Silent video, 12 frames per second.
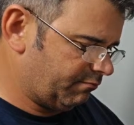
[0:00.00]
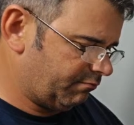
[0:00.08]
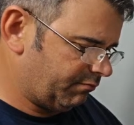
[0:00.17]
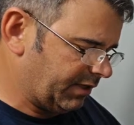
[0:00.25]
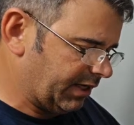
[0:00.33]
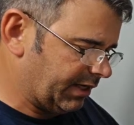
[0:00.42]

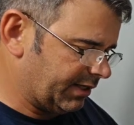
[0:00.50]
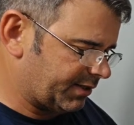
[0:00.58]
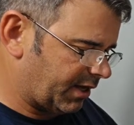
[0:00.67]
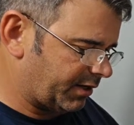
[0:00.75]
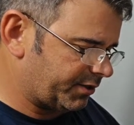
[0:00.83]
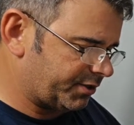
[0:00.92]
yeah, it's
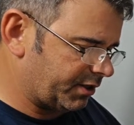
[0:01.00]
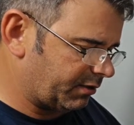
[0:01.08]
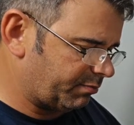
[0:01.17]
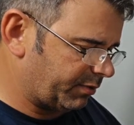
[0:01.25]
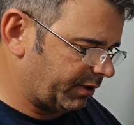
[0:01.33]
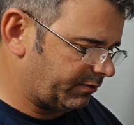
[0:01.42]
hot as
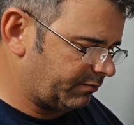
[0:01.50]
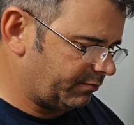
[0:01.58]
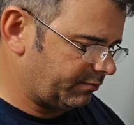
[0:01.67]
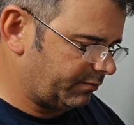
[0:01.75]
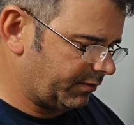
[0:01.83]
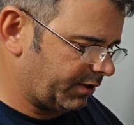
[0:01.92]
shit, but,
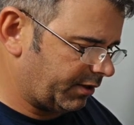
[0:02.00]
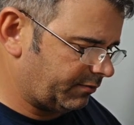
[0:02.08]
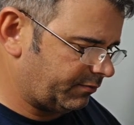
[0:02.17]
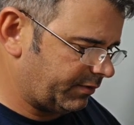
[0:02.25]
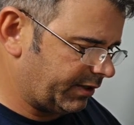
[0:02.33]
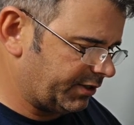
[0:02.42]

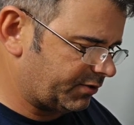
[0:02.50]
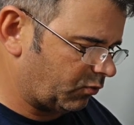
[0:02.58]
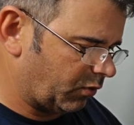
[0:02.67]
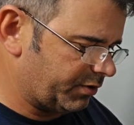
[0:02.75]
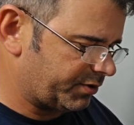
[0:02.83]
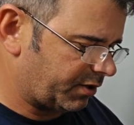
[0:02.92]
it's
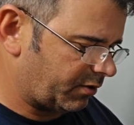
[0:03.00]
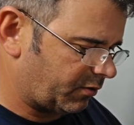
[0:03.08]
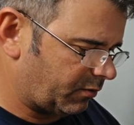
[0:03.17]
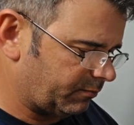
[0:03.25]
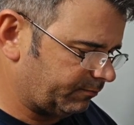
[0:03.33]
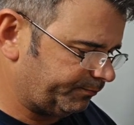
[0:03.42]
worse at
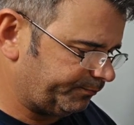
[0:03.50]
home.